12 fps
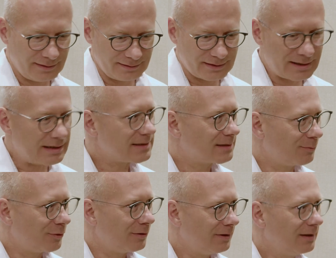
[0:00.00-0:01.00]
and, the
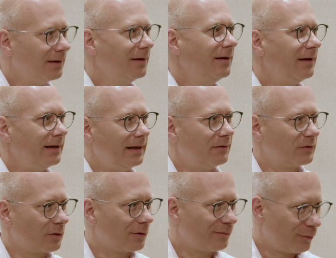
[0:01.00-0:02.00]
customer and have
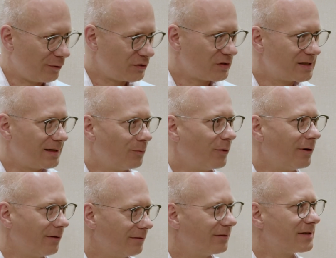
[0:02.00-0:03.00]
the conversion
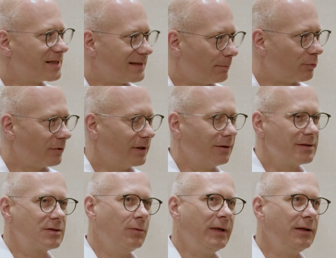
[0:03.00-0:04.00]
somewhere separate. Mm.
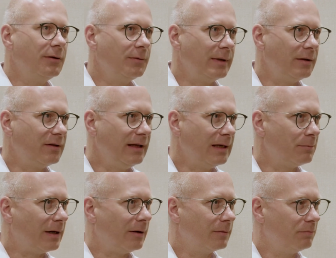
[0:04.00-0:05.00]
Also, when you when you think
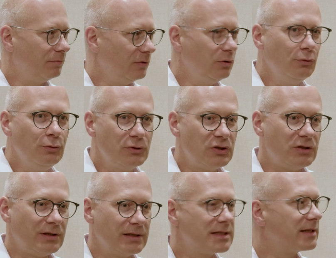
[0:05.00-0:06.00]
about
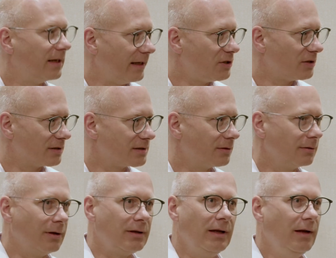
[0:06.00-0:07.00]
huge installations, so
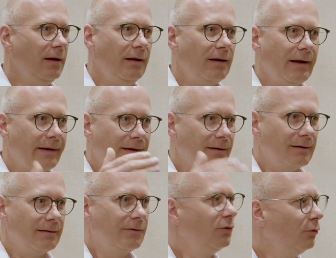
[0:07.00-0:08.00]
not like
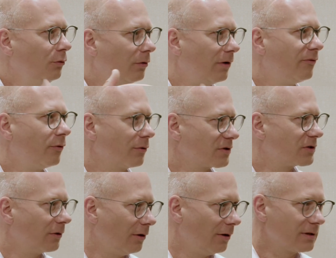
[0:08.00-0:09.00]
uh, two or four
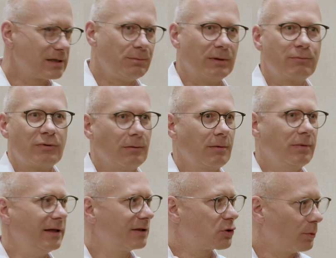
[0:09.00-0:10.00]
stalls, but
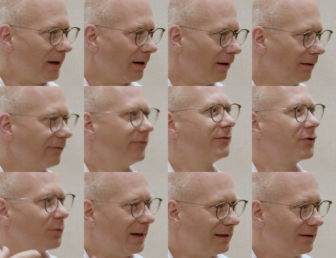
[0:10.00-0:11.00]
probably 12,
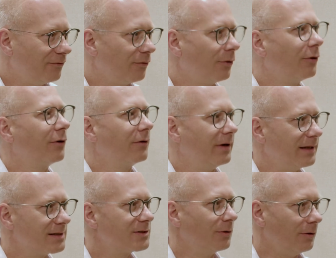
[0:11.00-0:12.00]
24,
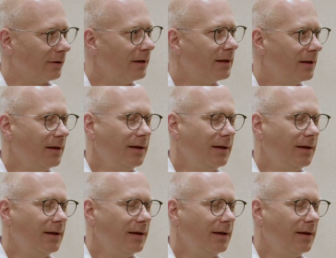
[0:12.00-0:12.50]
and so on,